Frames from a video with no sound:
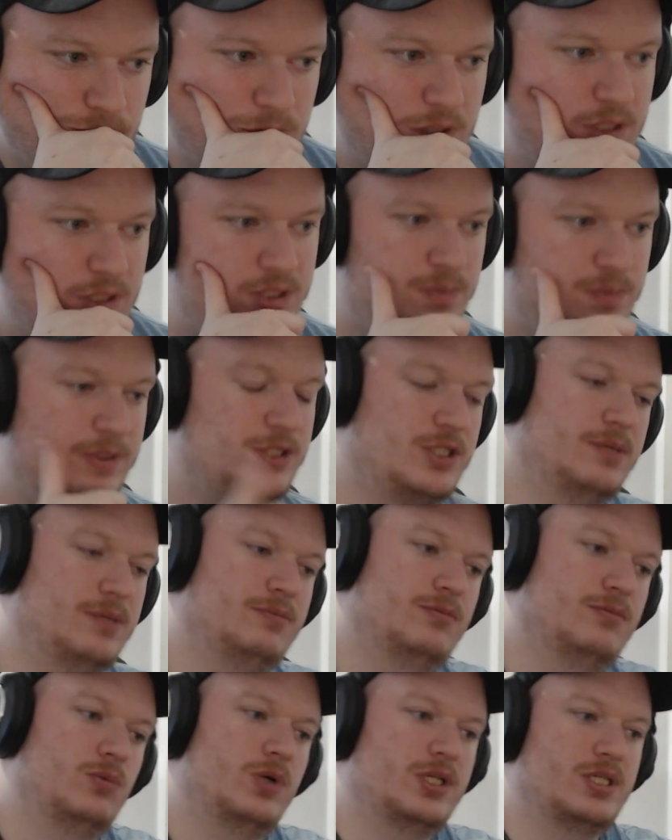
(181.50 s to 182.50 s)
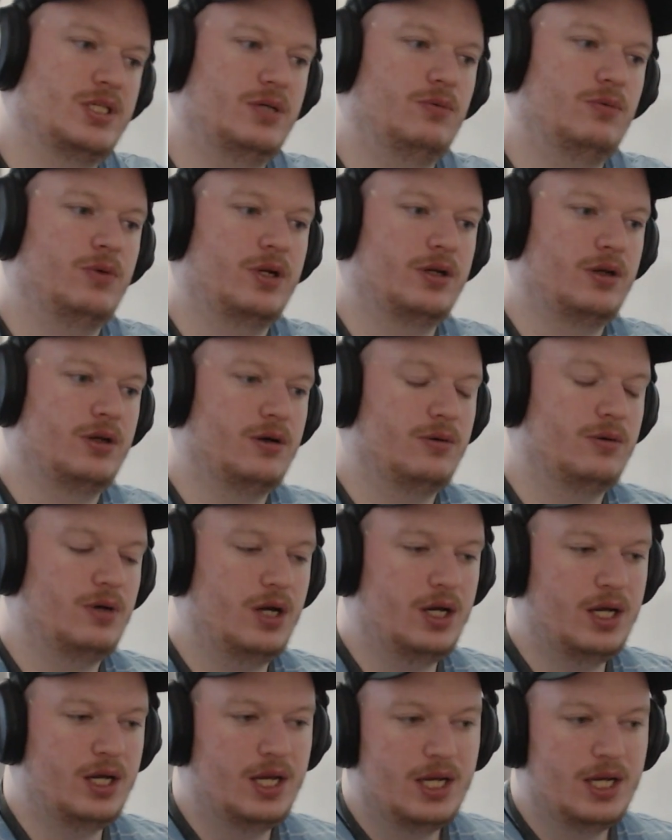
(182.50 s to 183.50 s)
And this bishop, where does it want to go?
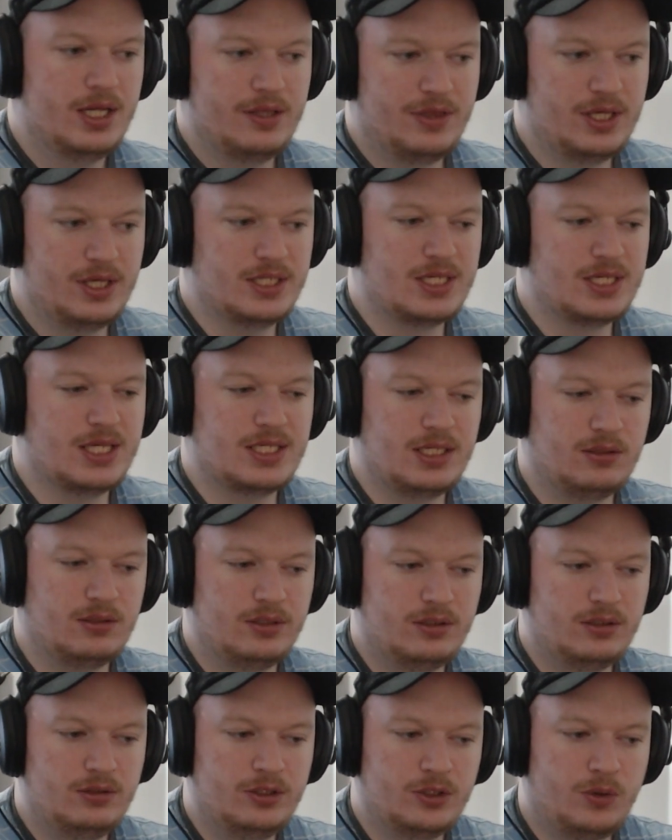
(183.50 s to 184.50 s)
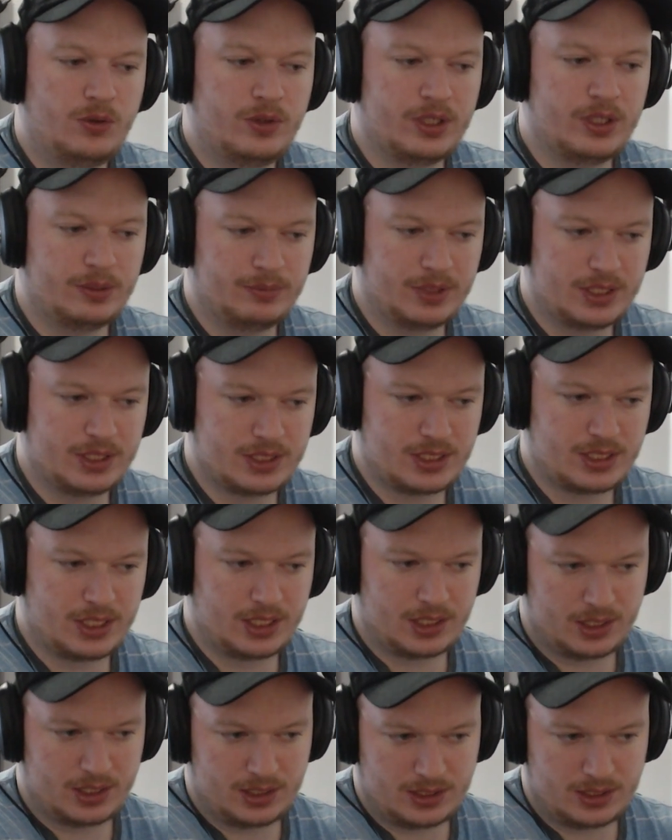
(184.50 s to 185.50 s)
The thing is, it's a little annoying because,
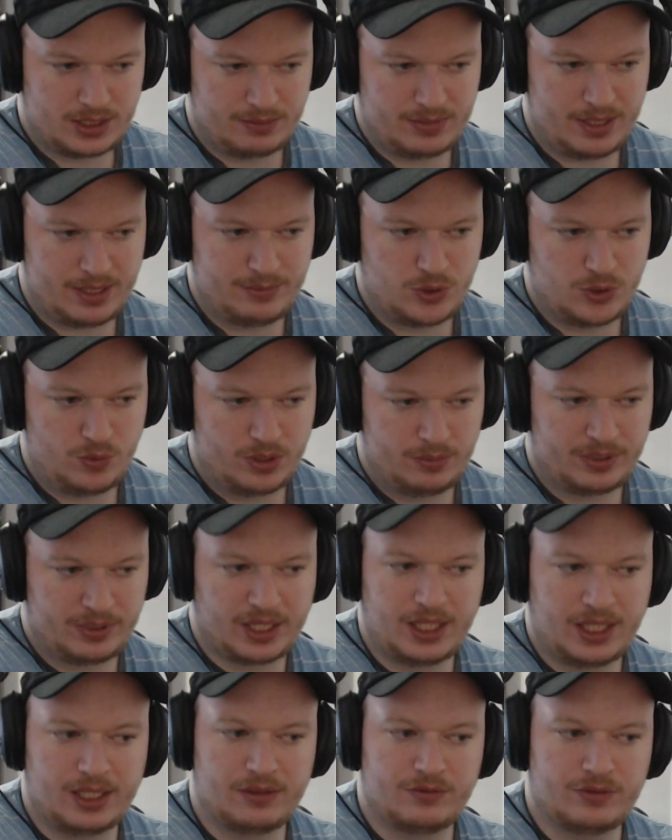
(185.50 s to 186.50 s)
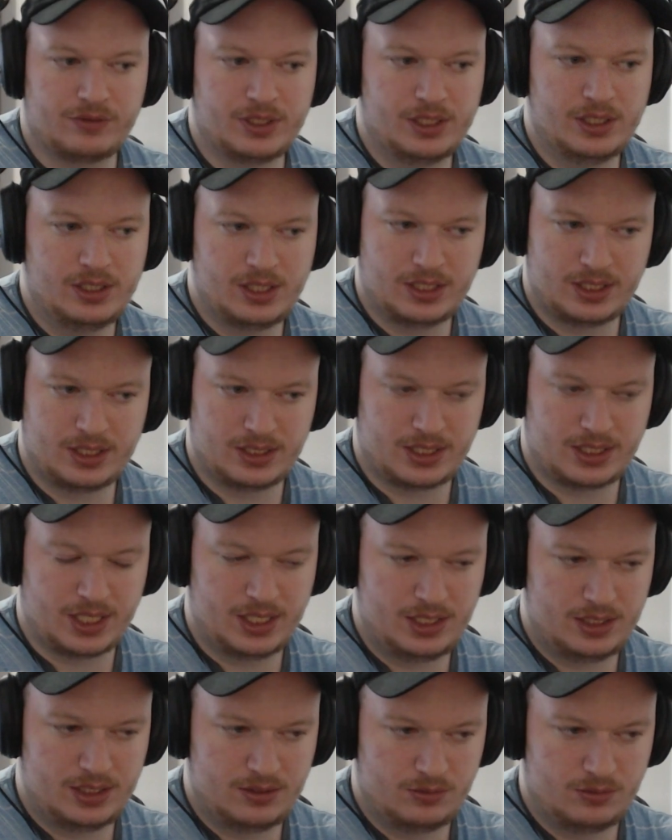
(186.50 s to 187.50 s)
like, sometimes you want to play e3 and then
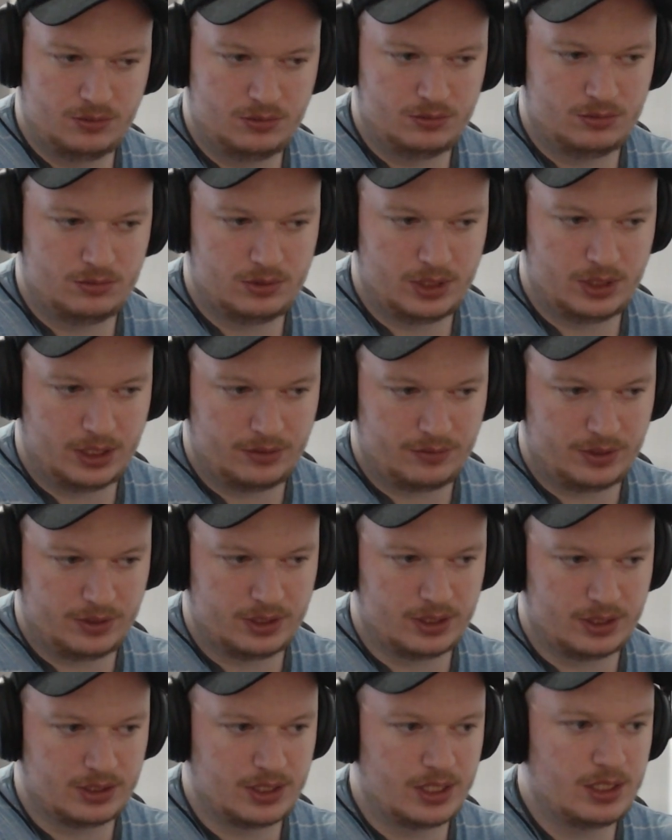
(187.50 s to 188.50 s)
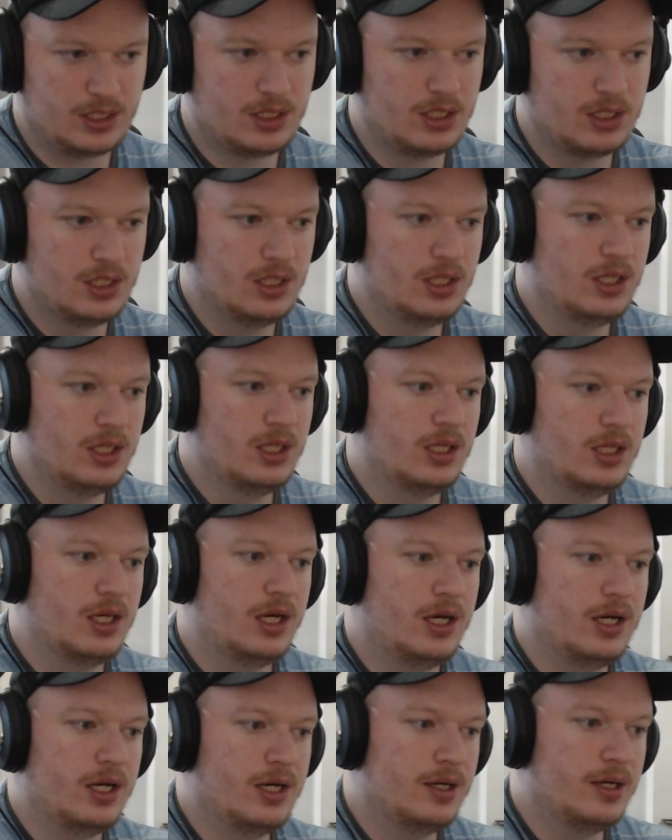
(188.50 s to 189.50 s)
take. Ooh, e3 and then take.
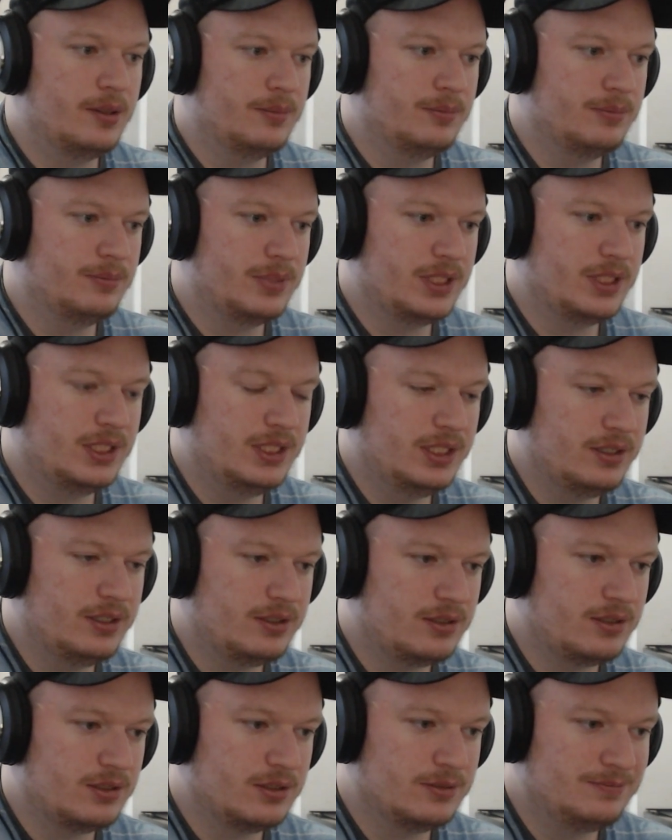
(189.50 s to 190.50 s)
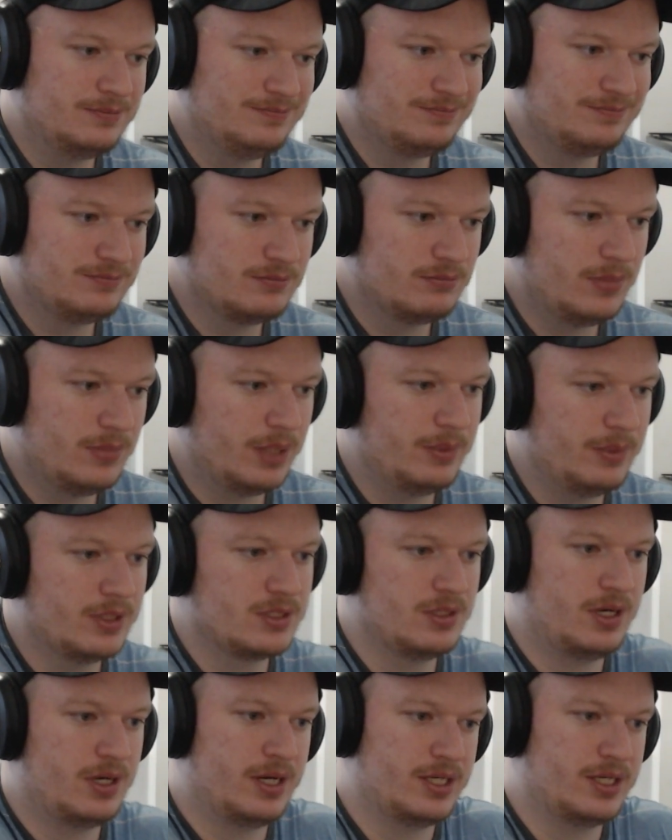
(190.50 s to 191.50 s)
But here, maybe it's
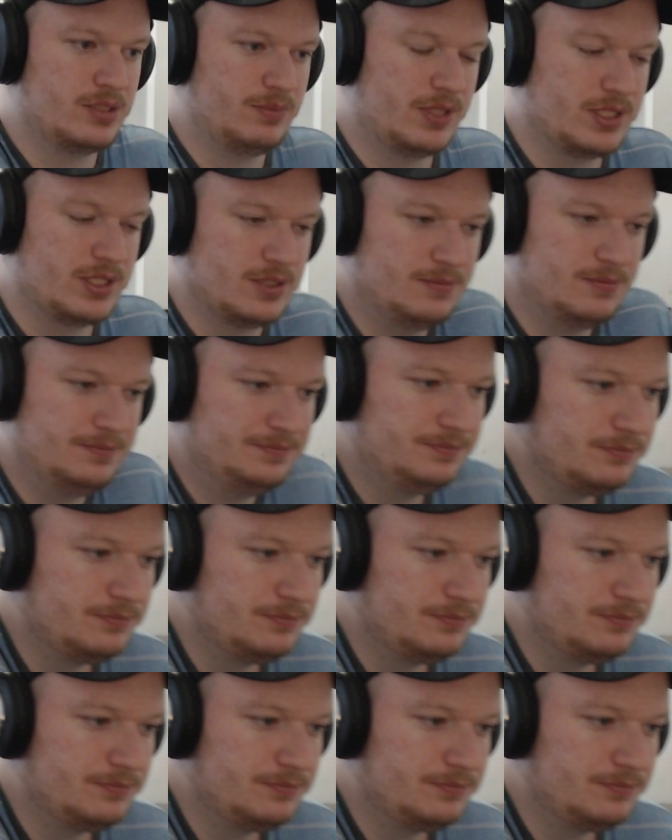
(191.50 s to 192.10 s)
not as pleasant.